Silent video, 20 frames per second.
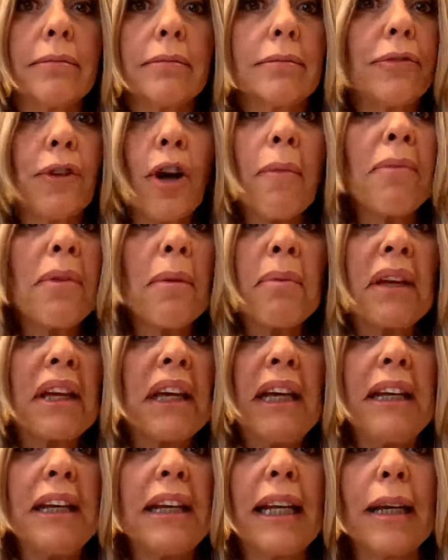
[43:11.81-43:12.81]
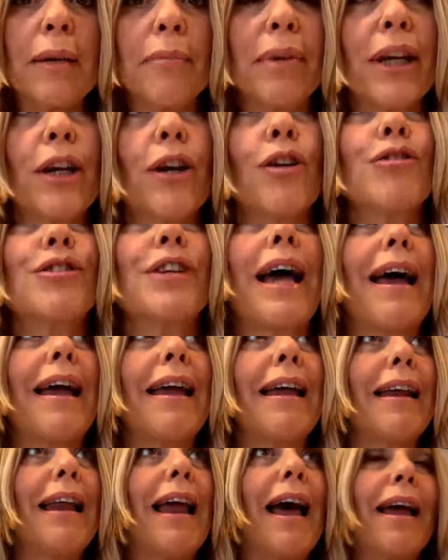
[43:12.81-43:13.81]
From the beginning, because
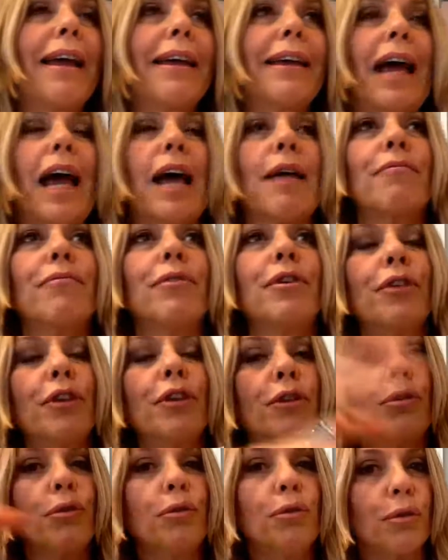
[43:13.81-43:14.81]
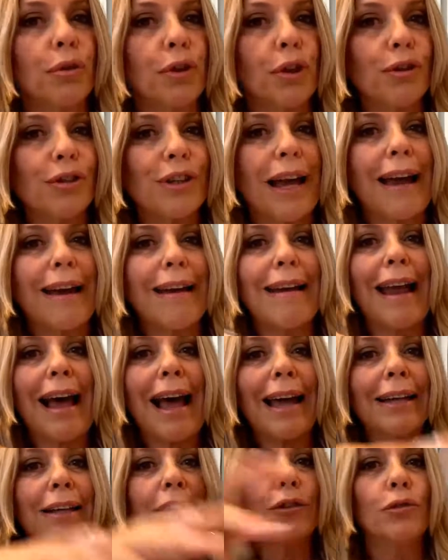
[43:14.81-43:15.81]
I'm very curious. I
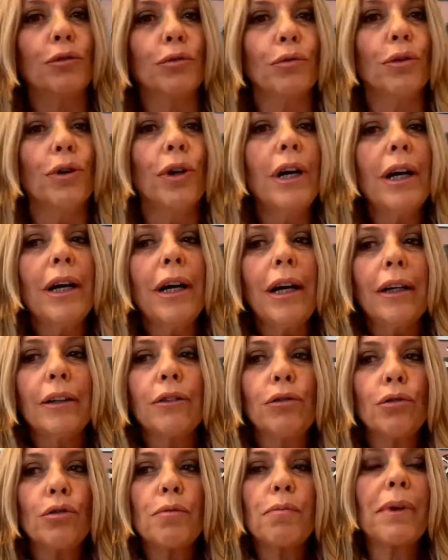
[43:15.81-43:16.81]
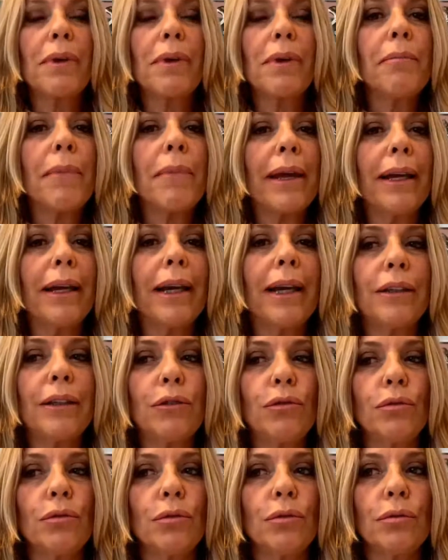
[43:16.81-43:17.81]
like to experiment,
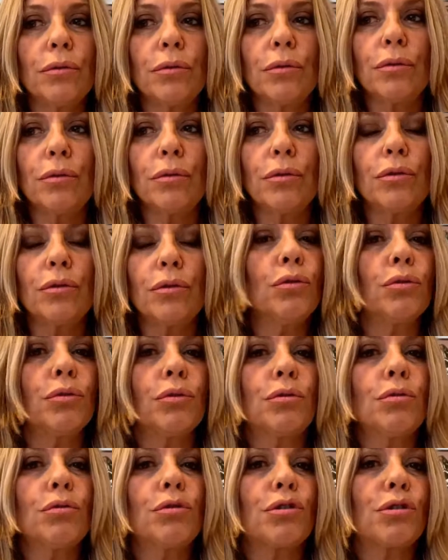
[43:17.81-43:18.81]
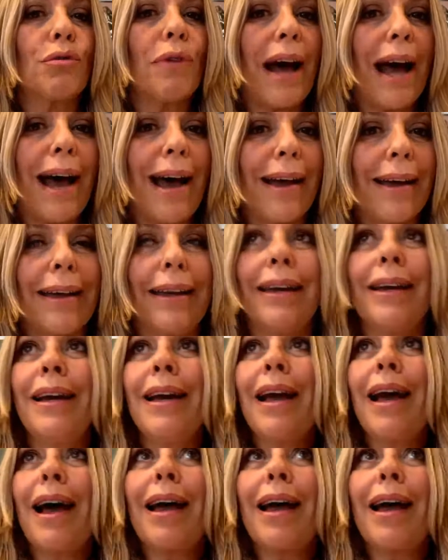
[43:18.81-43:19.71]
to try.